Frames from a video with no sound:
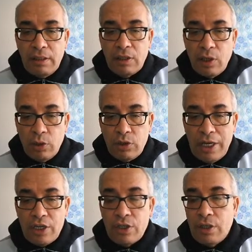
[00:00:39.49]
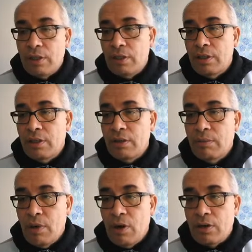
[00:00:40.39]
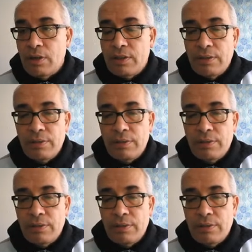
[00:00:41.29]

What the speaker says: quotation marks?